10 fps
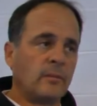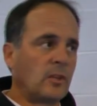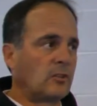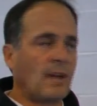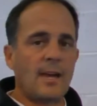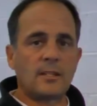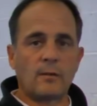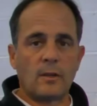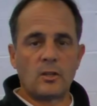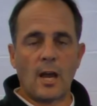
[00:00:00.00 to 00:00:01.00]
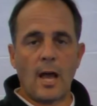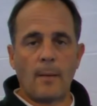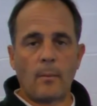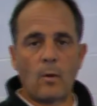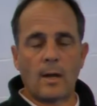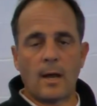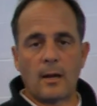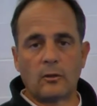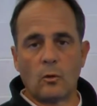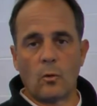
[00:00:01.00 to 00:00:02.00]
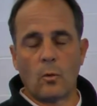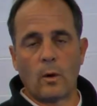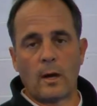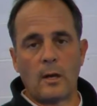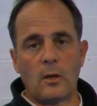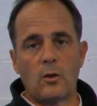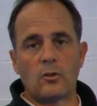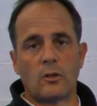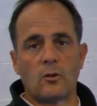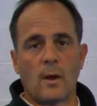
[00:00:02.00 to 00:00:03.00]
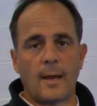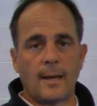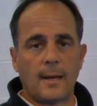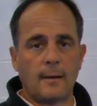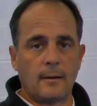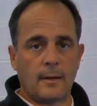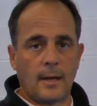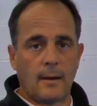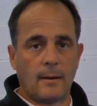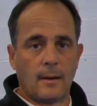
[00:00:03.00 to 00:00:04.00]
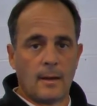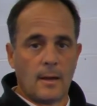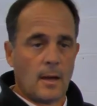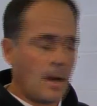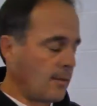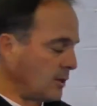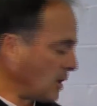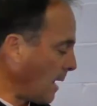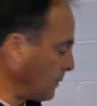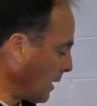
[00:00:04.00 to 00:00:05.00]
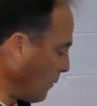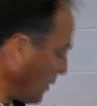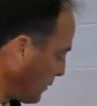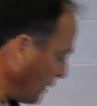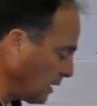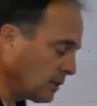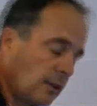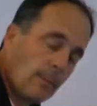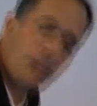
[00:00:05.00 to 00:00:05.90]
the size of the job and what kind of tool we're going to use to try to get the job done with. And this in